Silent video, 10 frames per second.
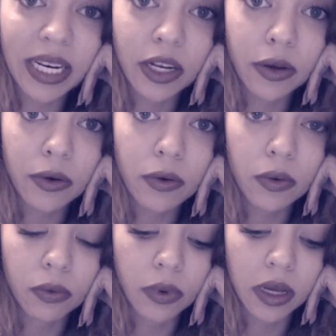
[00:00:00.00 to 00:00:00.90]

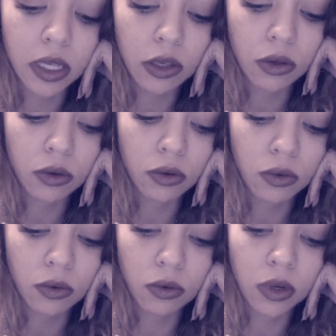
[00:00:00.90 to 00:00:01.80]
know what
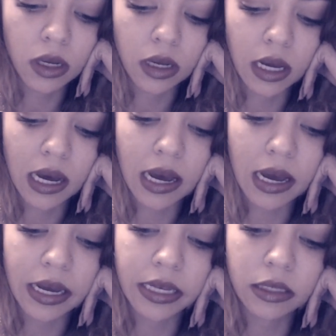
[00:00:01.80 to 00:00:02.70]
you
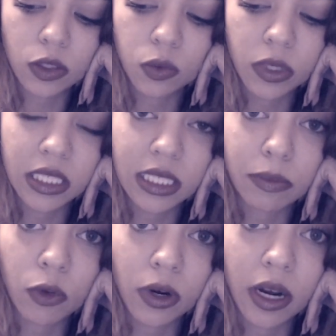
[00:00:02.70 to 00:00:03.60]
guys want to see
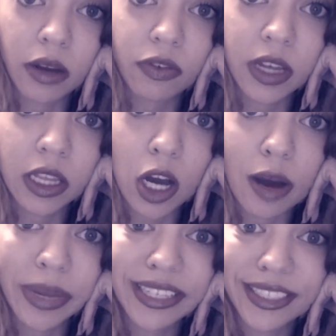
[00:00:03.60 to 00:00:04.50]
more of in the
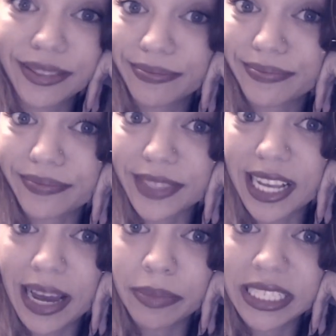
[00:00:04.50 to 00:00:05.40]
comments.
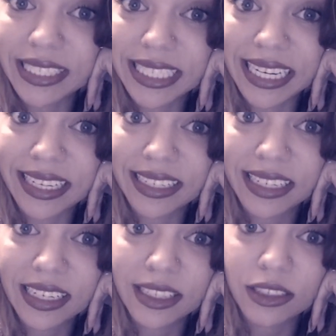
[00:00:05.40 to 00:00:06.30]
I'm listening.
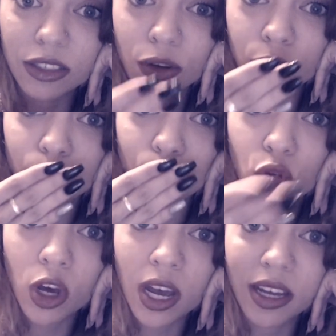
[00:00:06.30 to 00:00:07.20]
So,
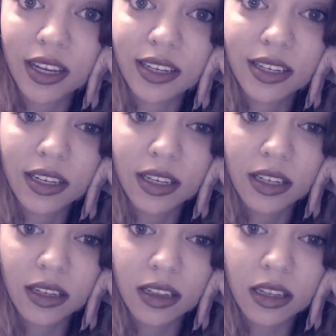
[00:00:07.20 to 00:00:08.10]

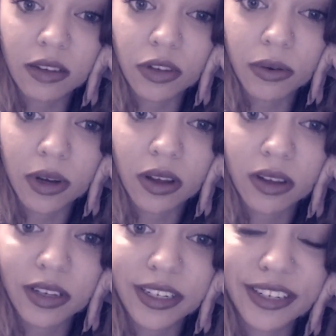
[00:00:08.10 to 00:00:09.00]
love you
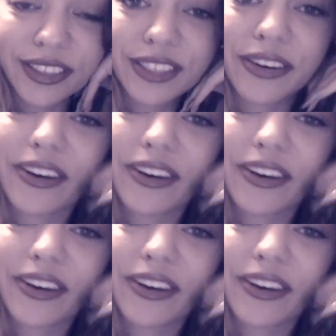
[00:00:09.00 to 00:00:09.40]
all. You're all so